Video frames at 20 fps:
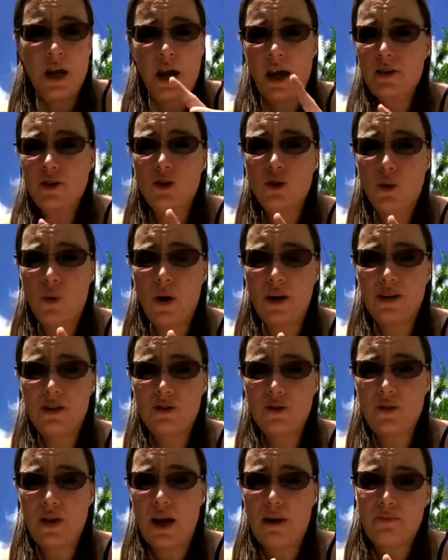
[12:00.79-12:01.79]
and you don't want to
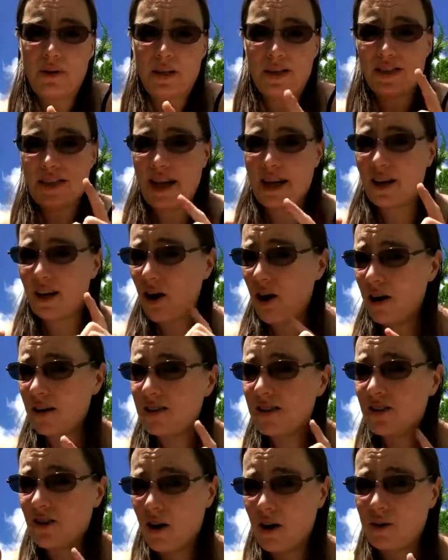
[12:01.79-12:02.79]
do that because that
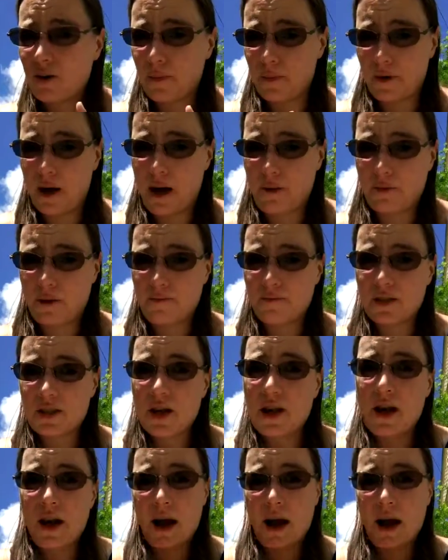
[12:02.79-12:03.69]
causes other problems.